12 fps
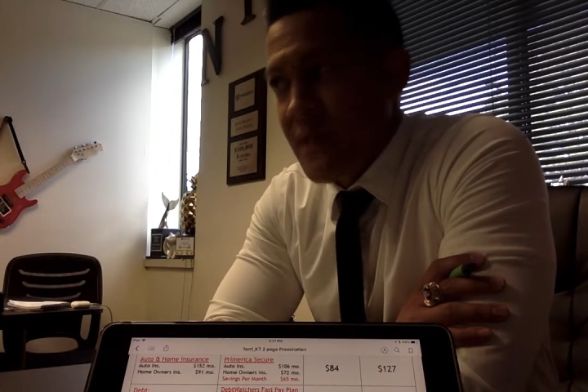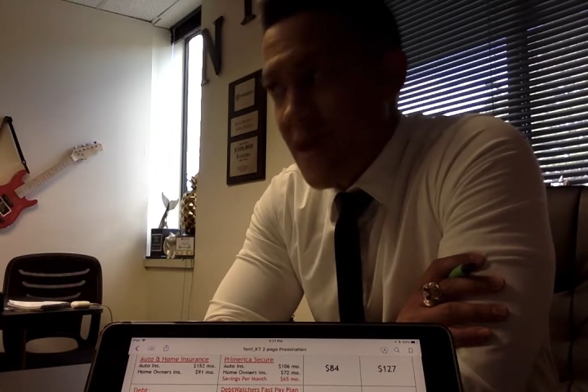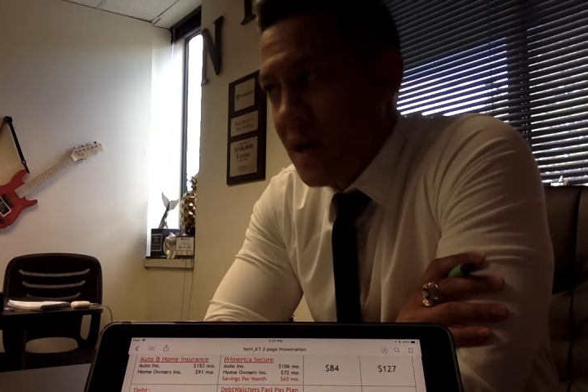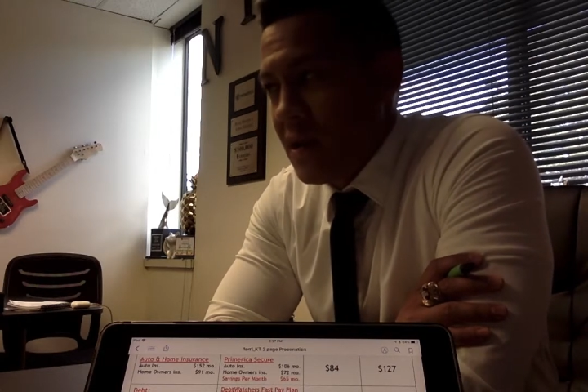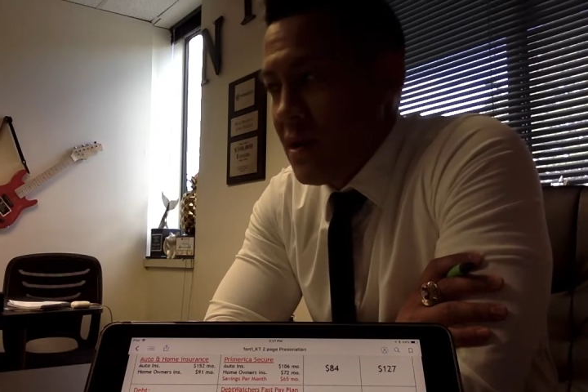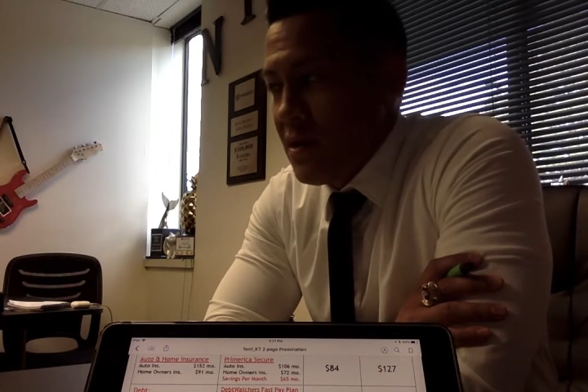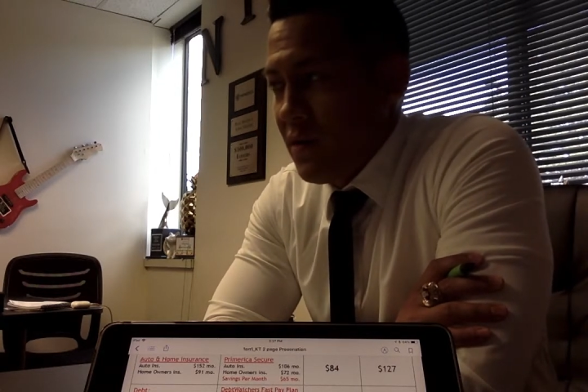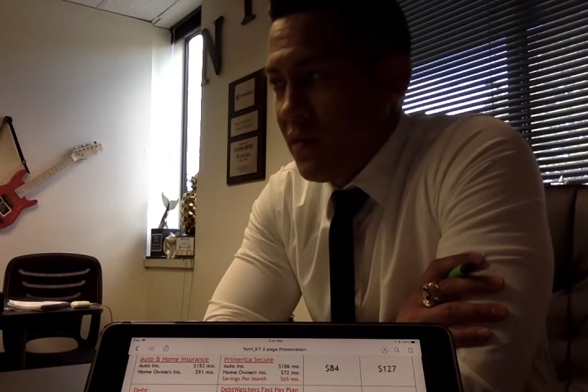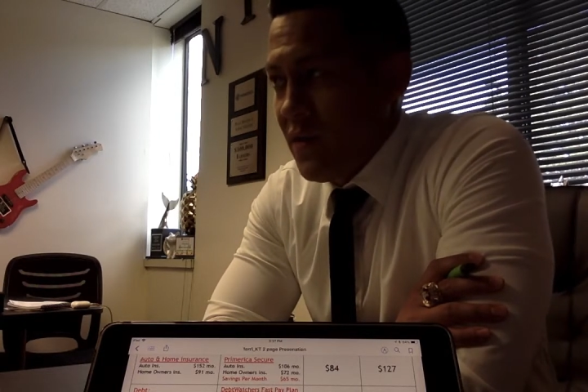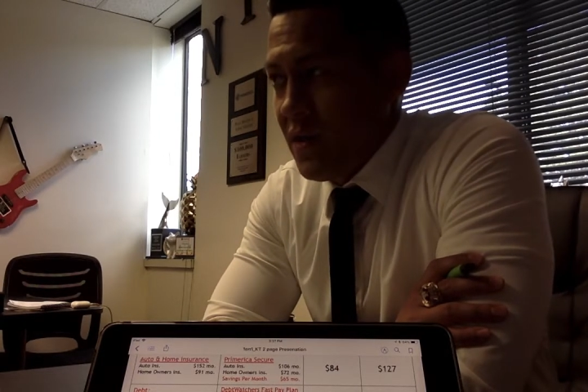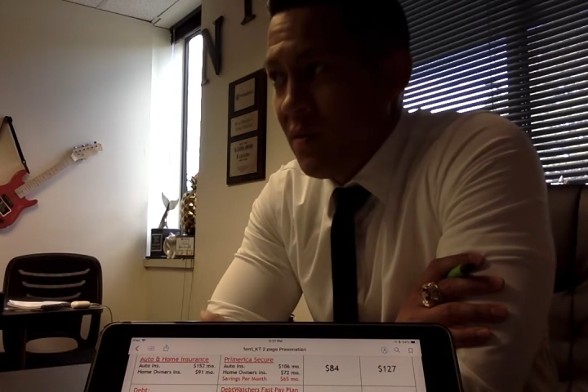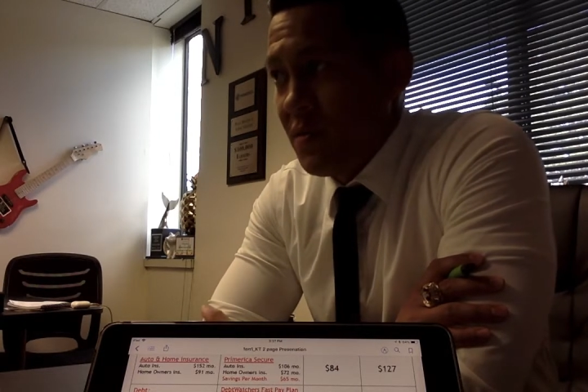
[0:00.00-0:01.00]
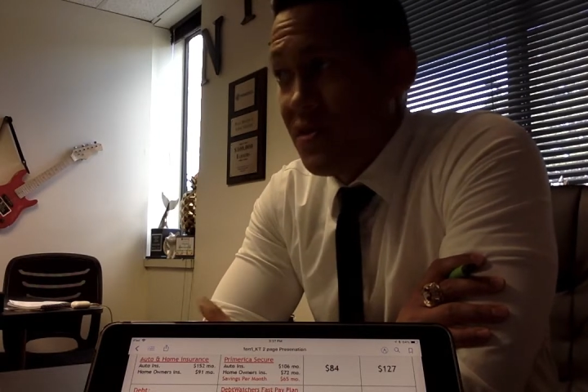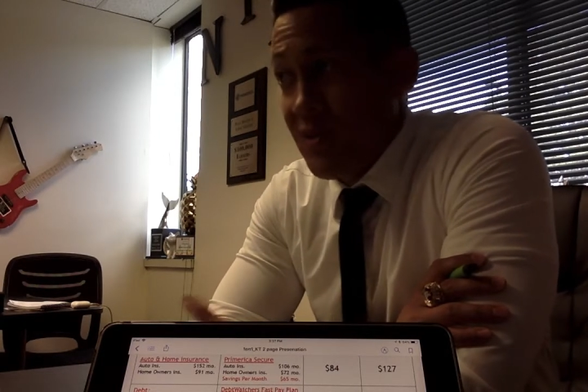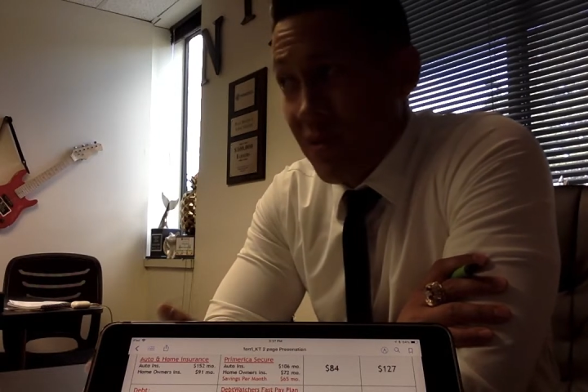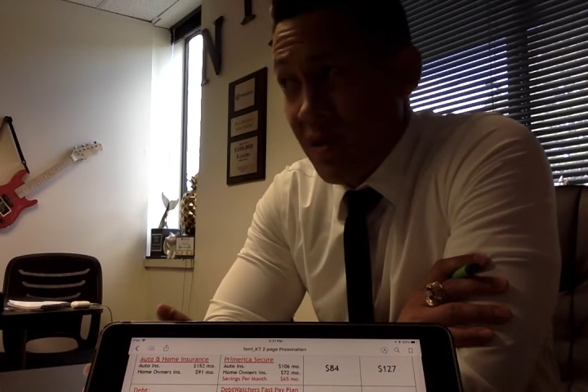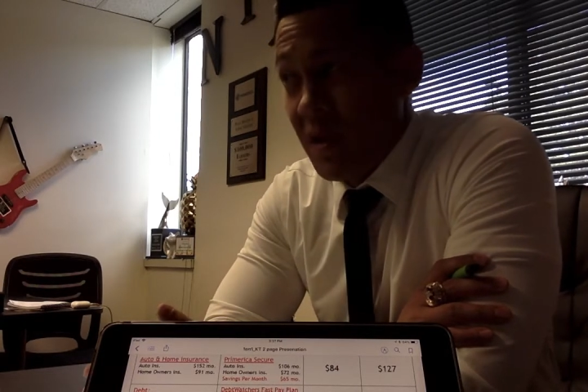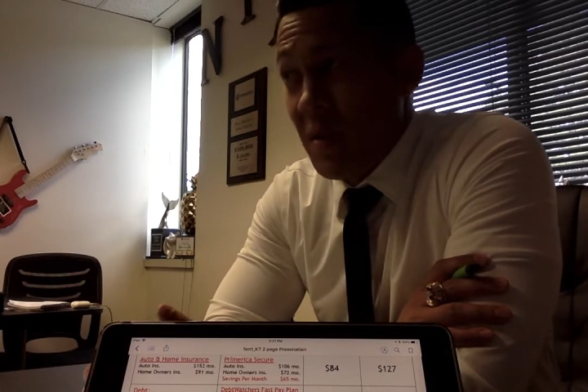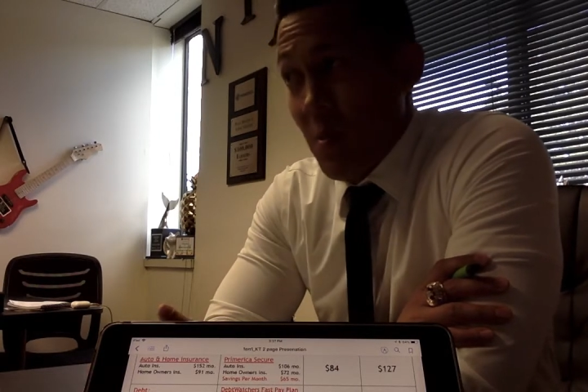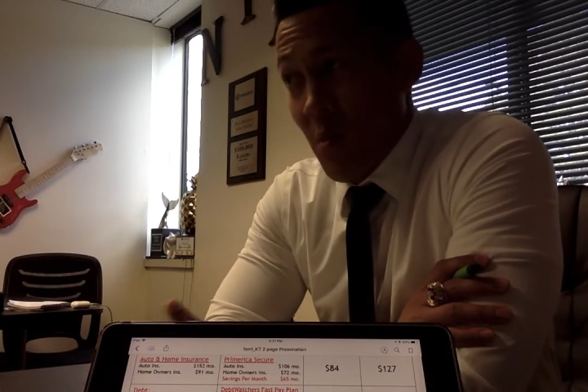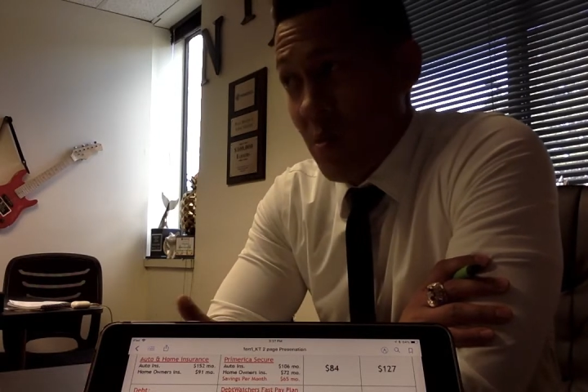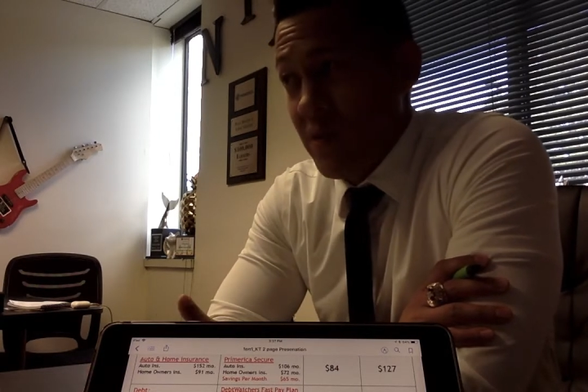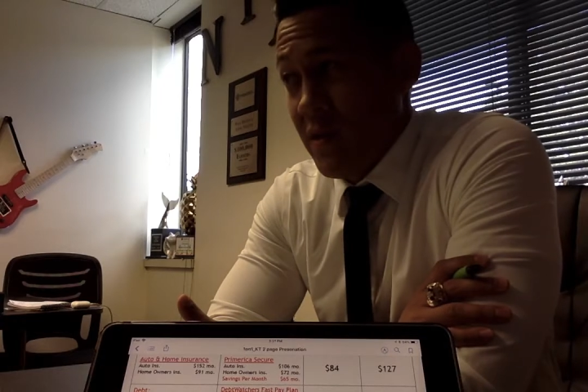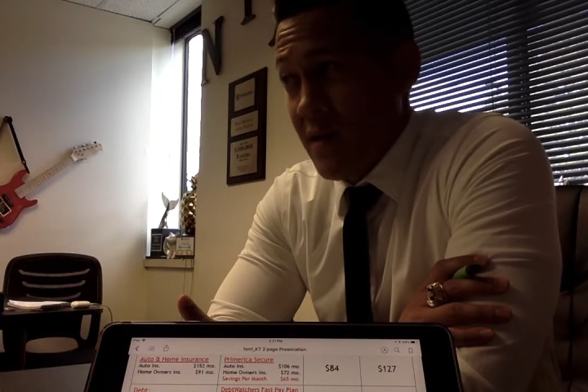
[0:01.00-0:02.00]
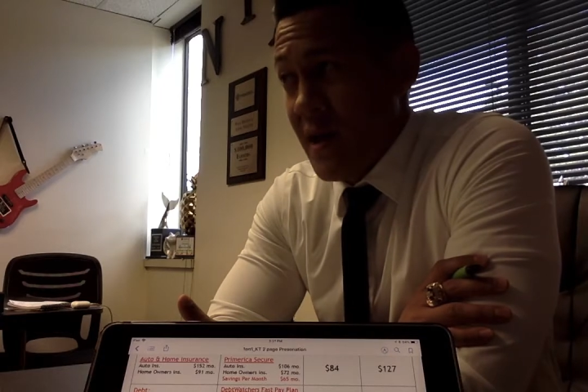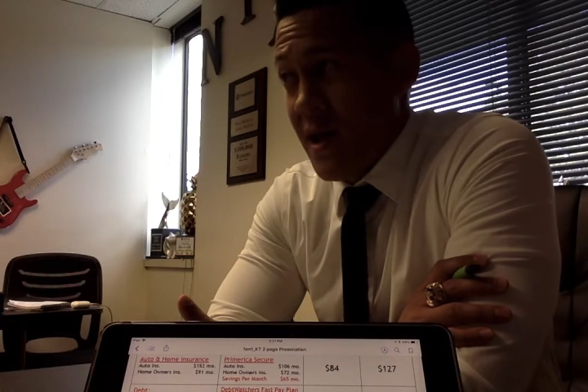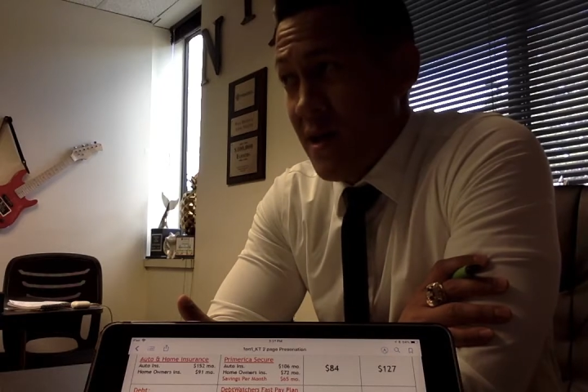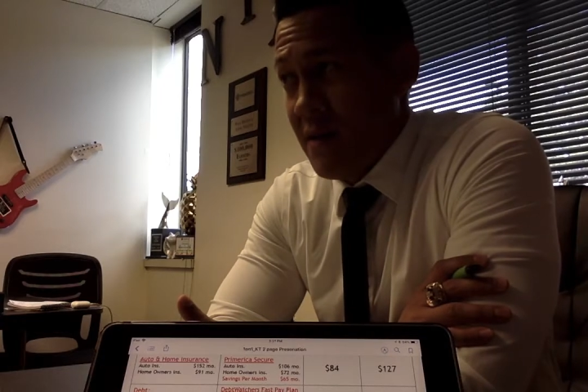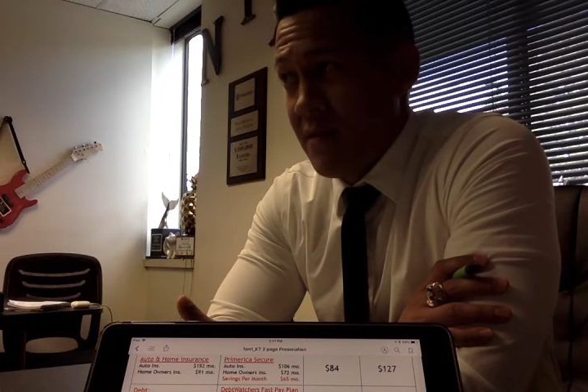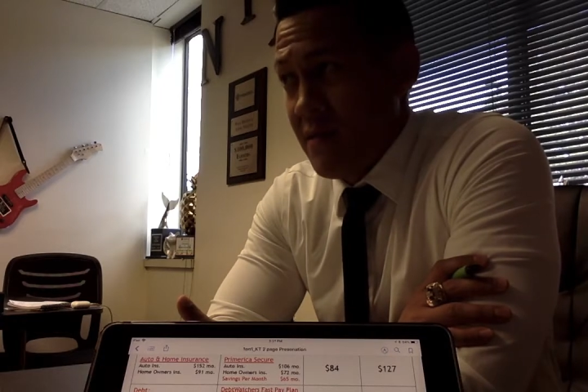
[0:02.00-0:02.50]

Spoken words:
Not long. So, Anna, would you agree you need more than that?